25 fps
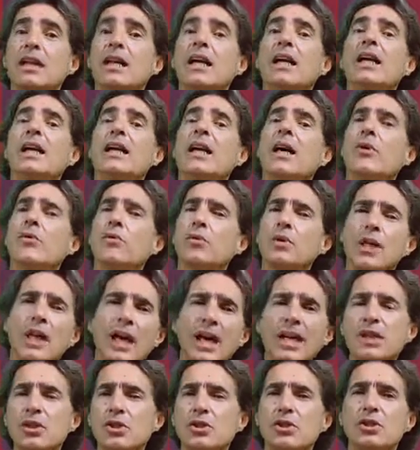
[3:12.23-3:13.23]
in our
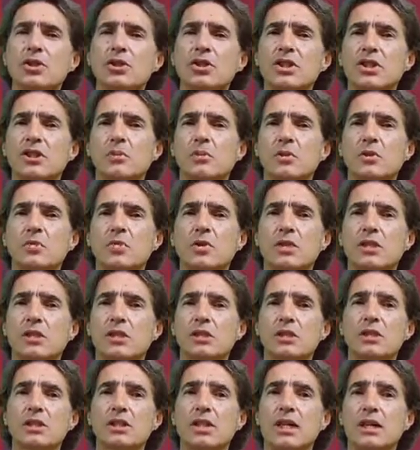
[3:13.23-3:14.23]
relationships with the
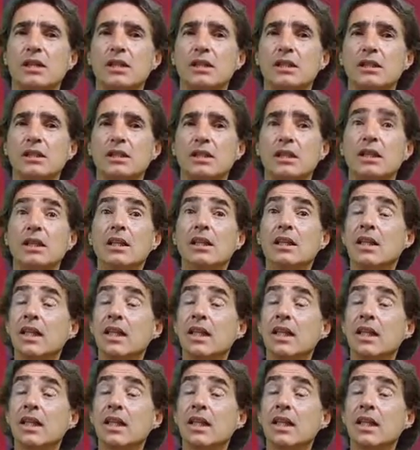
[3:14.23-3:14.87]
society,